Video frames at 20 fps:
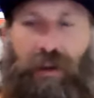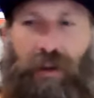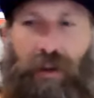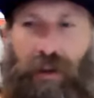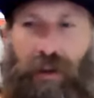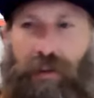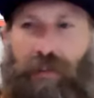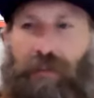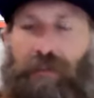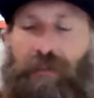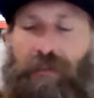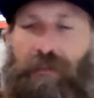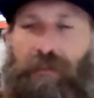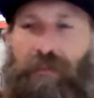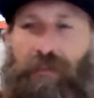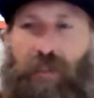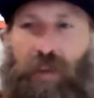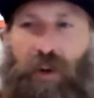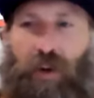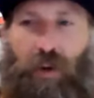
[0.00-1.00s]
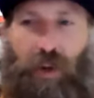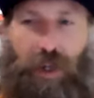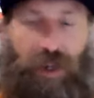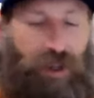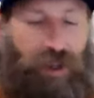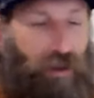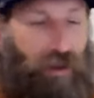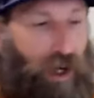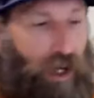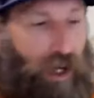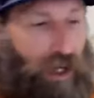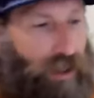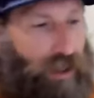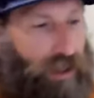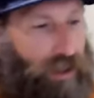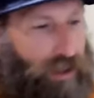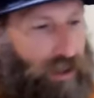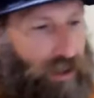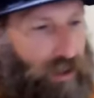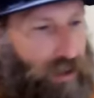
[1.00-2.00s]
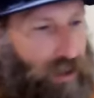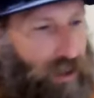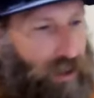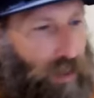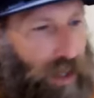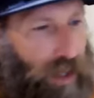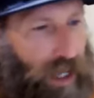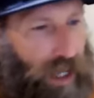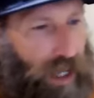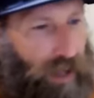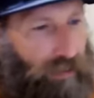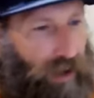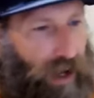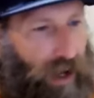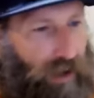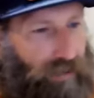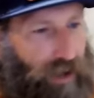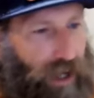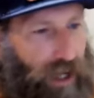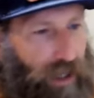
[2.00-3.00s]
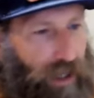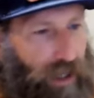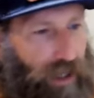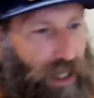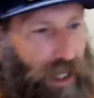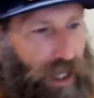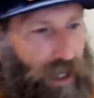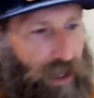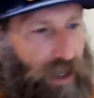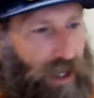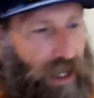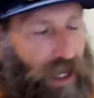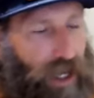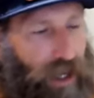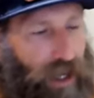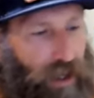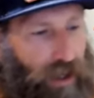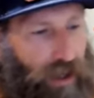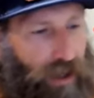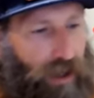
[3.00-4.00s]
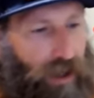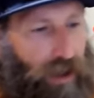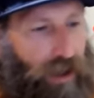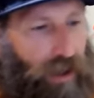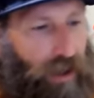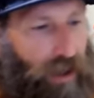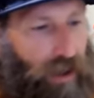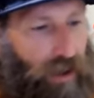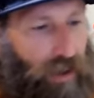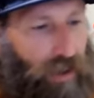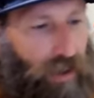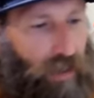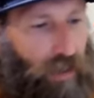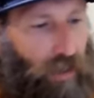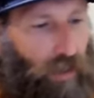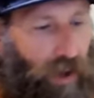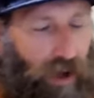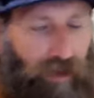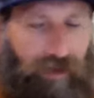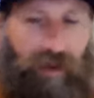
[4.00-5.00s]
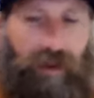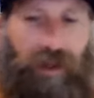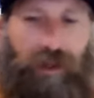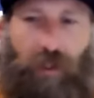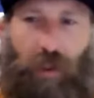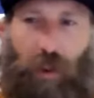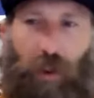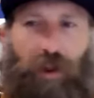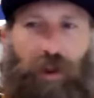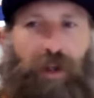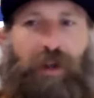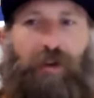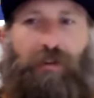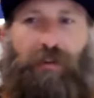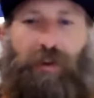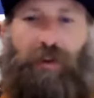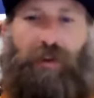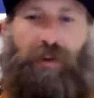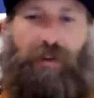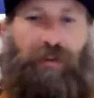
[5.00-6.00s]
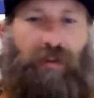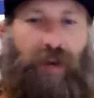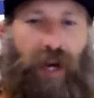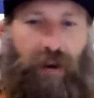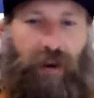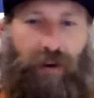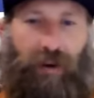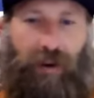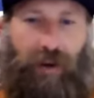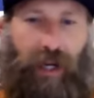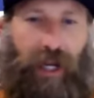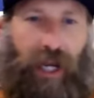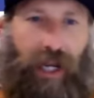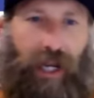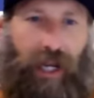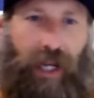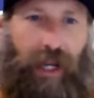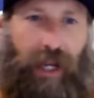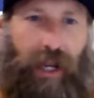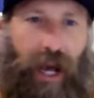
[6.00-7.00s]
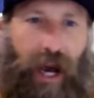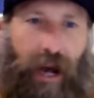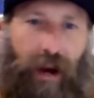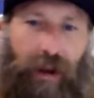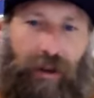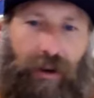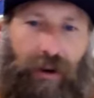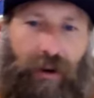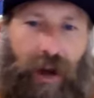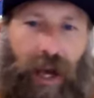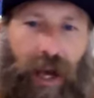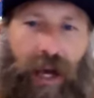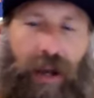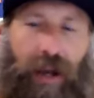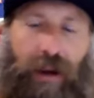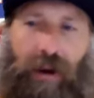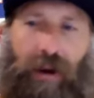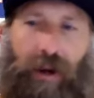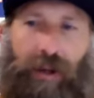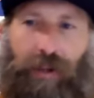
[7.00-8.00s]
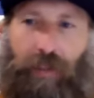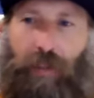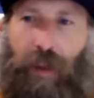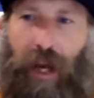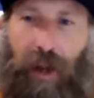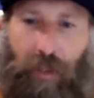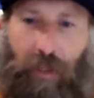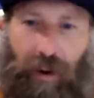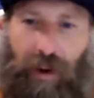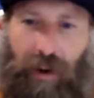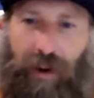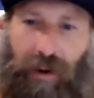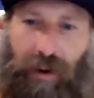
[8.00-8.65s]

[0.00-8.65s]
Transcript: the the question right, to, to me, I, I've got to get whatever is working for the founder. I got to get it out of their head and onto paper